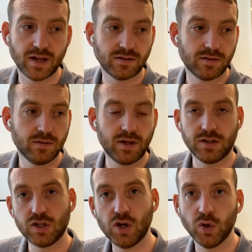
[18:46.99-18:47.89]

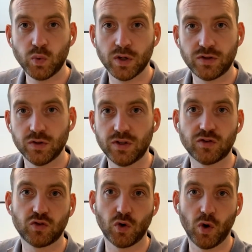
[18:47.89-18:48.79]
that you don't want to
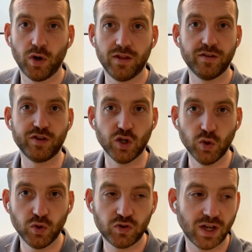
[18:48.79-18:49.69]
destroy the
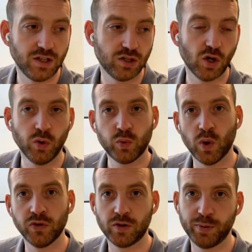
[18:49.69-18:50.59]
views and you don't
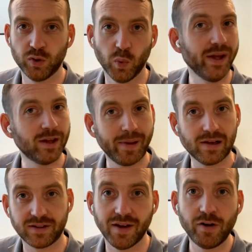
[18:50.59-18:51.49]
want to put
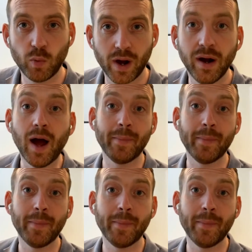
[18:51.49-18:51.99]
windmills everywhere.